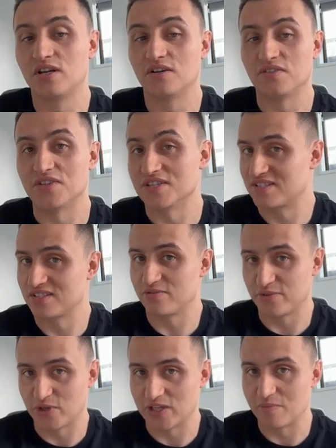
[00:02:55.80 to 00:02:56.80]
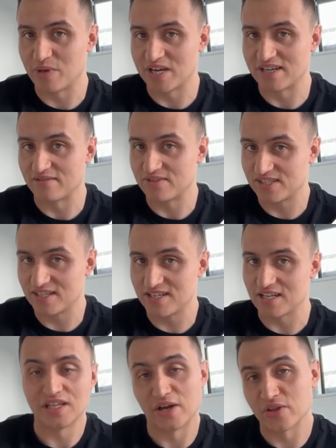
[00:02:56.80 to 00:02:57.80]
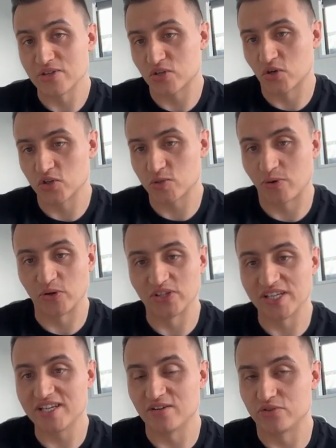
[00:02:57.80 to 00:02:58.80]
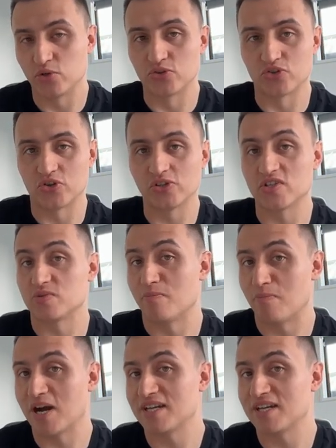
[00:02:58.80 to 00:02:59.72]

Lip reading: This is a very competitive city. Now this cost per lead of $200 might